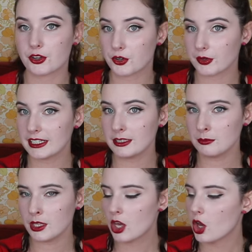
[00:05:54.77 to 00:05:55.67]
Cream,
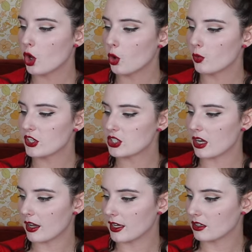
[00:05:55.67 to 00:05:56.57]
which
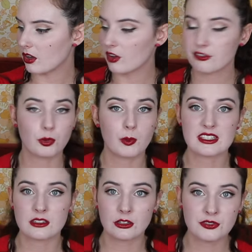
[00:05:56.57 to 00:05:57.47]
I got for
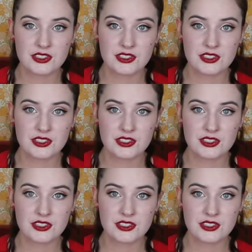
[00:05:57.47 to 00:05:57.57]
myself,